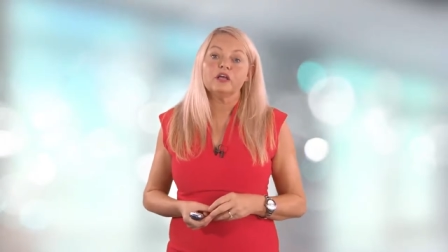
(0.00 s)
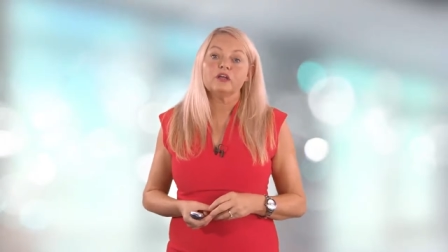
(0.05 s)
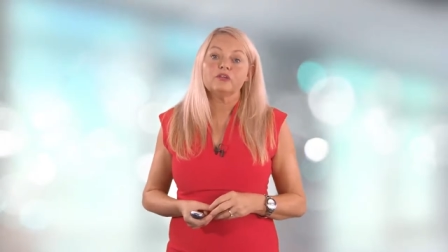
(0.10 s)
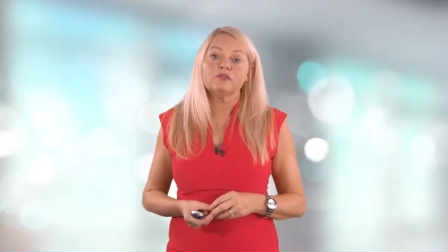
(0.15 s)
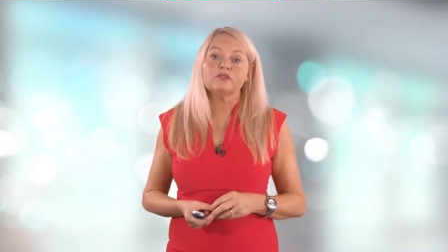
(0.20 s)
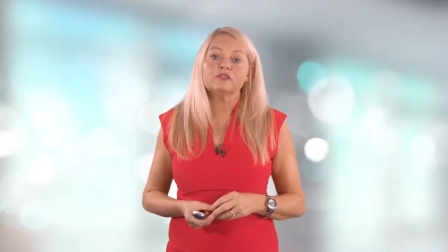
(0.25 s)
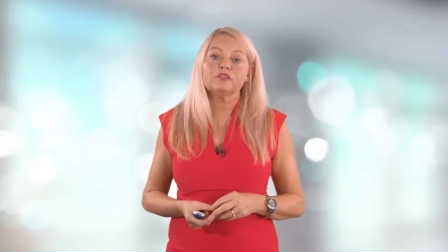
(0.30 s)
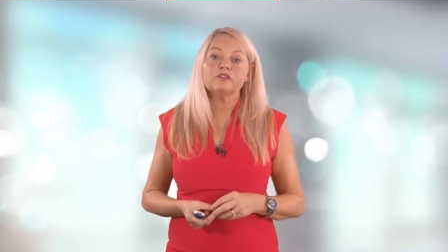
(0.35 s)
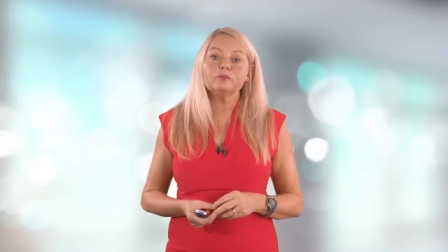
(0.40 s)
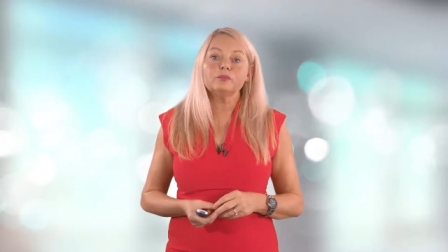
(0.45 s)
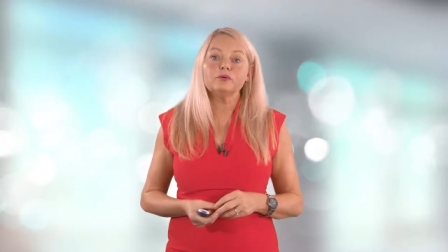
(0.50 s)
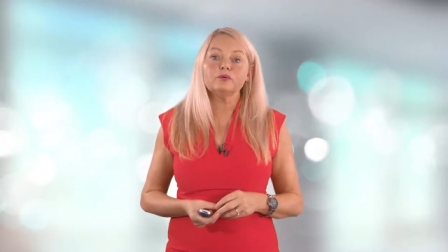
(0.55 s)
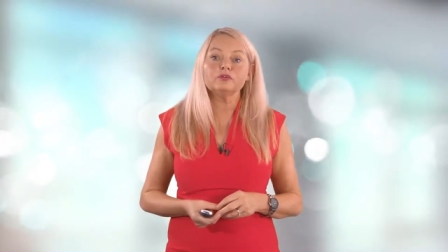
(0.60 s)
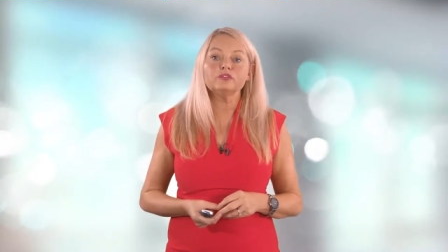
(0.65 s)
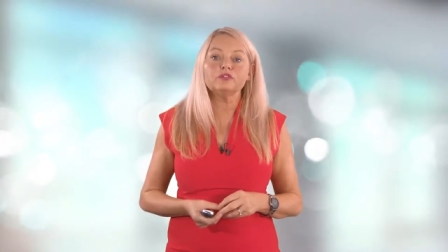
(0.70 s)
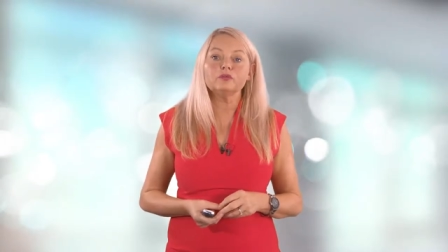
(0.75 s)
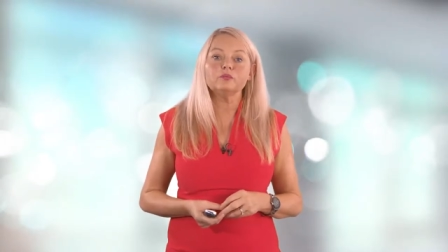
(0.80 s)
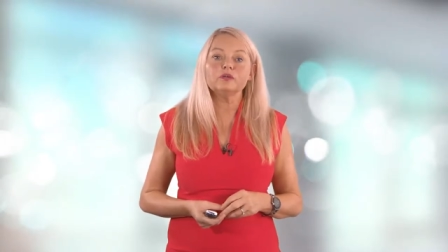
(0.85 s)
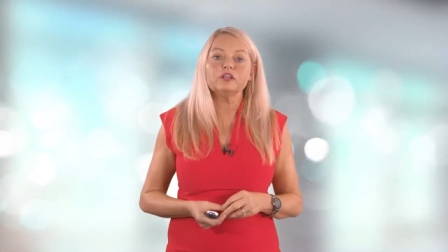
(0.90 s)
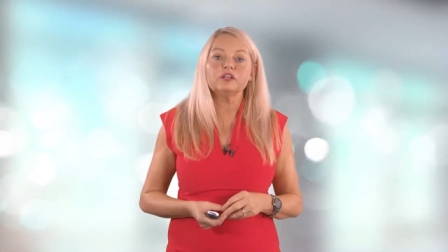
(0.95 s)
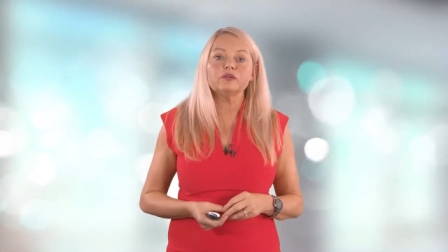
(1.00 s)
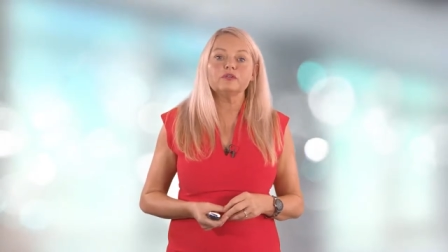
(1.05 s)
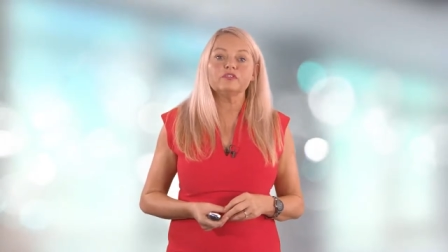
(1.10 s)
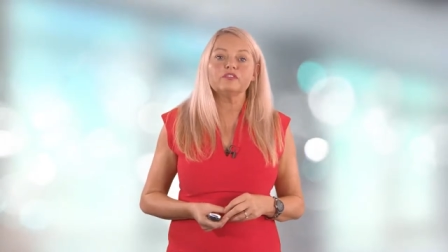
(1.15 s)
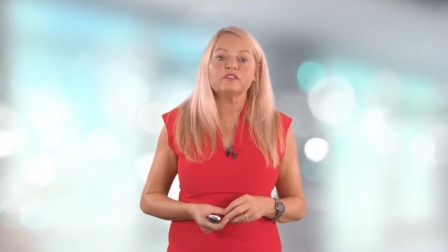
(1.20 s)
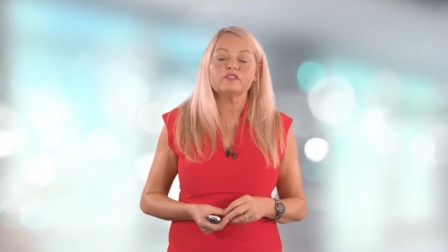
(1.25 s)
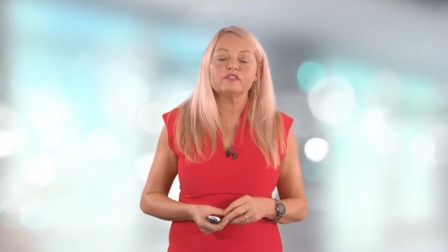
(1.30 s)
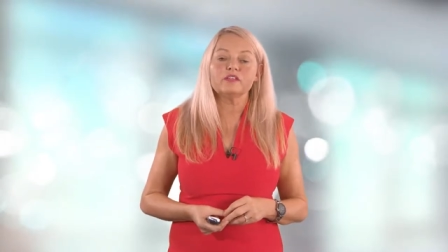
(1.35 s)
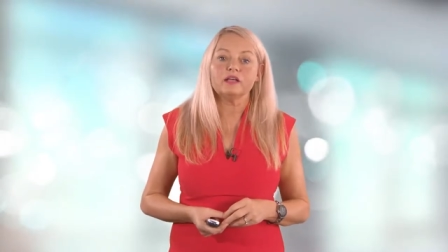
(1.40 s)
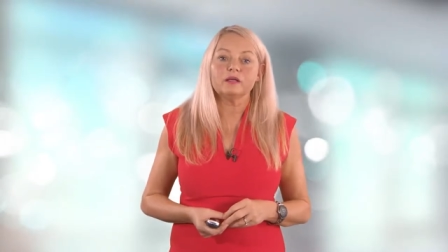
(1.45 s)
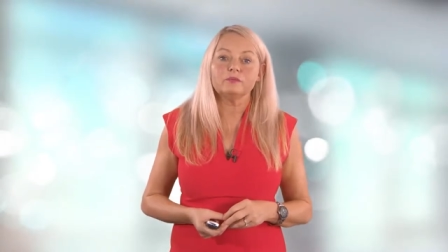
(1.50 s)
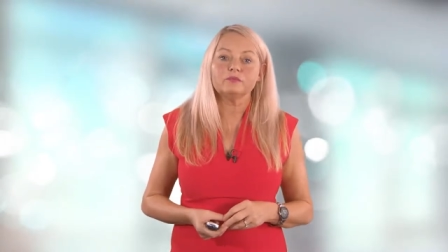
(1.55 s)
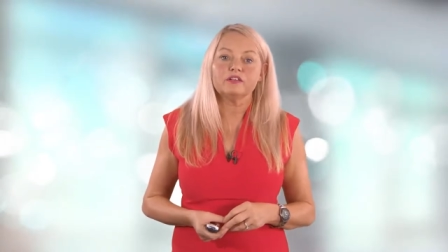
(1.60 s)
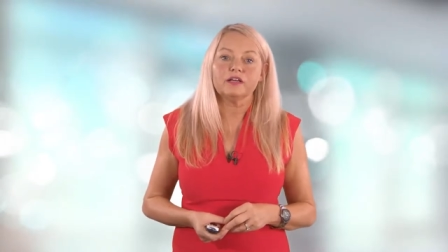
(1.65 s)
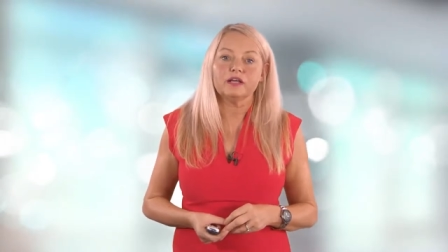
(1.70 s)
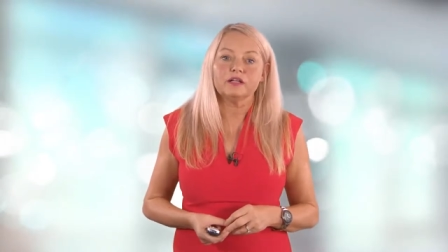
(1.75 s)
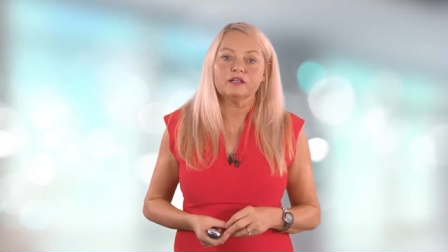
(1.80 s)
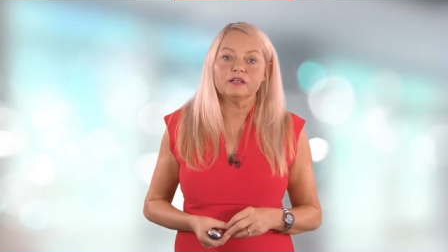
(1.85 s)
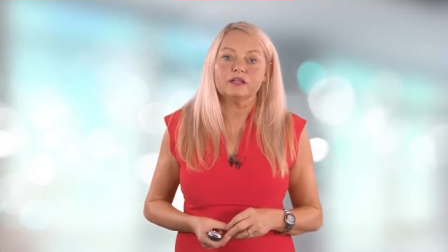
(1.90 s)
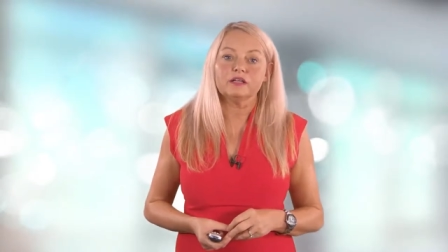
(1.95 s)
So it's important we use the same
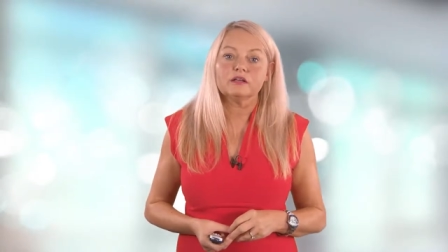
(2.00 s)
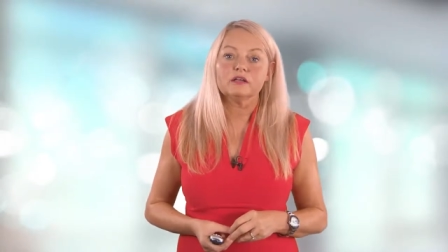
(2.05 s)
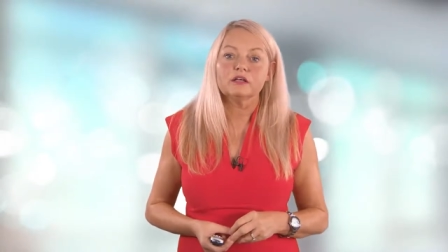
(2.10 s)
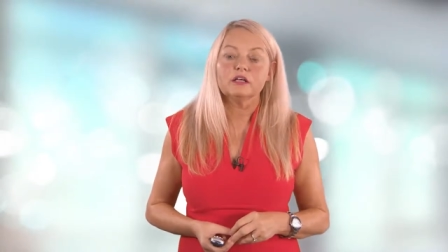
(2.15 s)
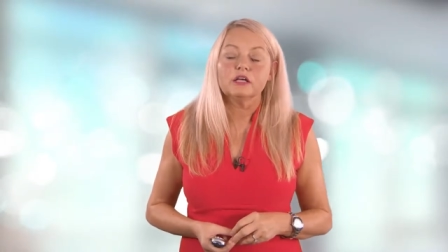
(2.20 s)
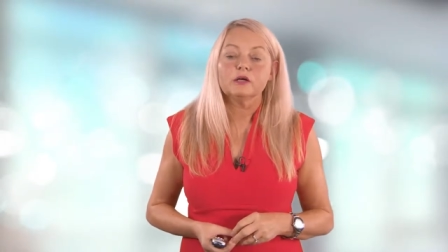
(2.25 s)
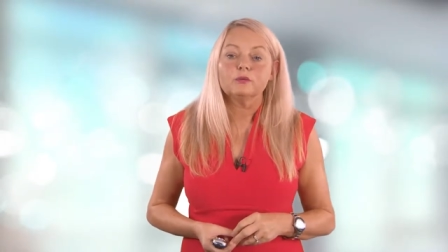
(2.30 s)
technique.